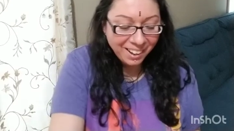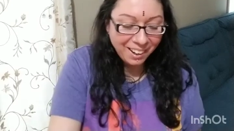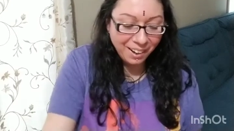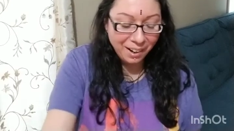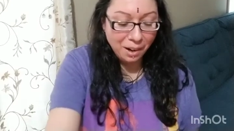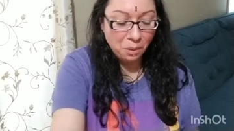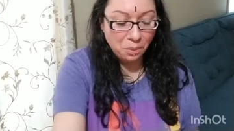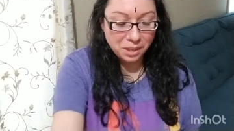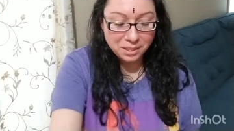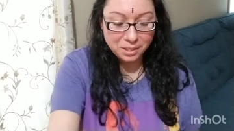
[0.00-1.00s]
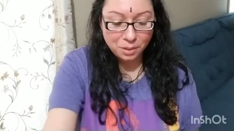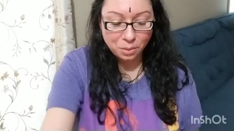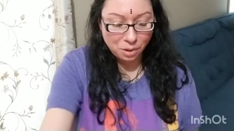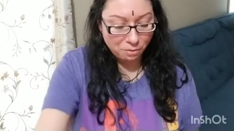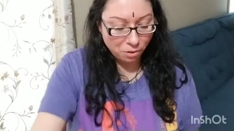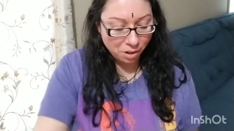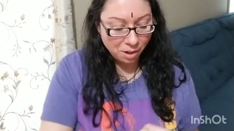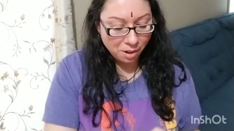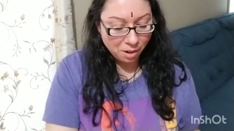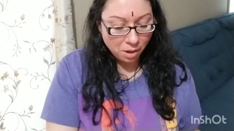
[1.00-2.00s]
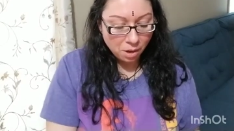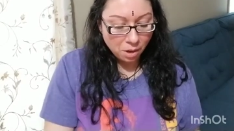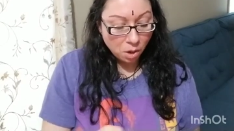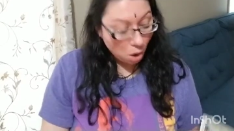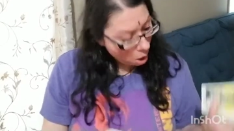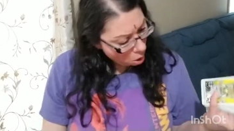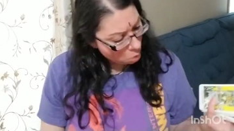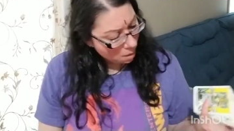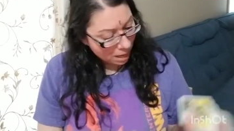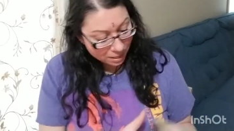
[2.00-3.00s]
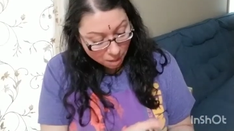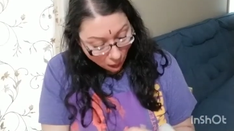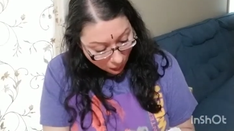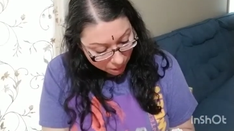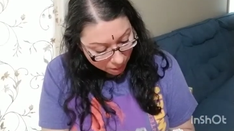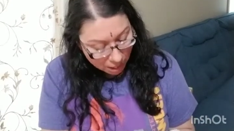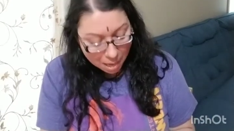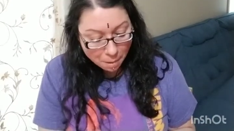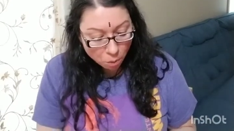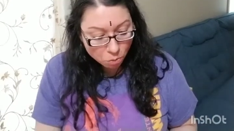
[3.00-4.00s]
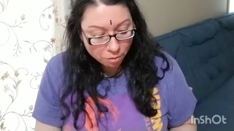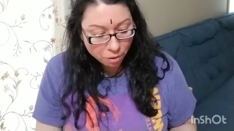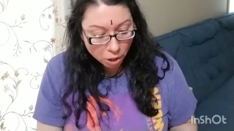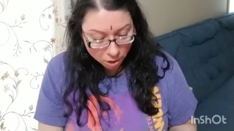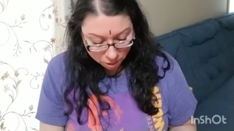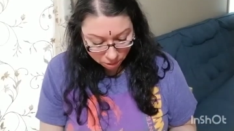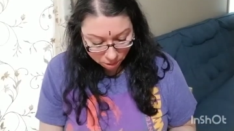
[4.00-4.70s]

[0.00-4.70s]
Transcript: oh, one, two, three, four. Oh my god, they came out in reverse.